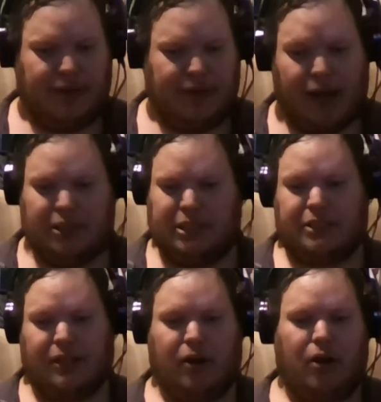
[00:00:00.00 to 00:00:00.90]
I was just
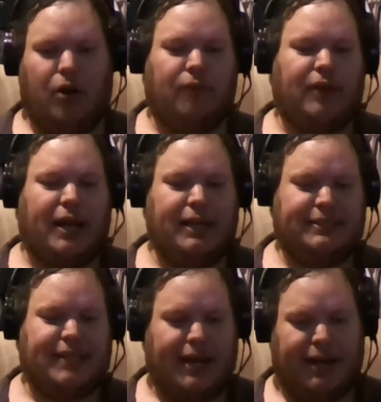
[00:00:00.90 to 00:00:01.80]
gonna go home. I
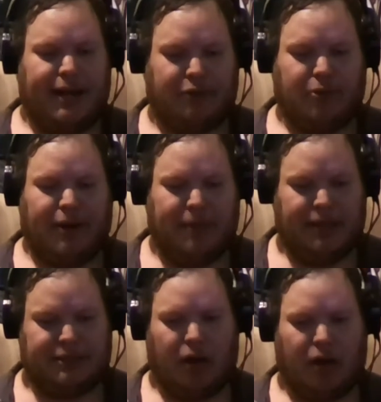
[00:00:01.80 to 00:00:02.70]
decided after 20
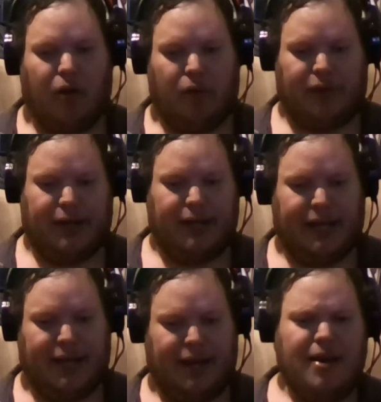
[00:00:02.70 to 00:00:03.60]
minutes to go home for the day,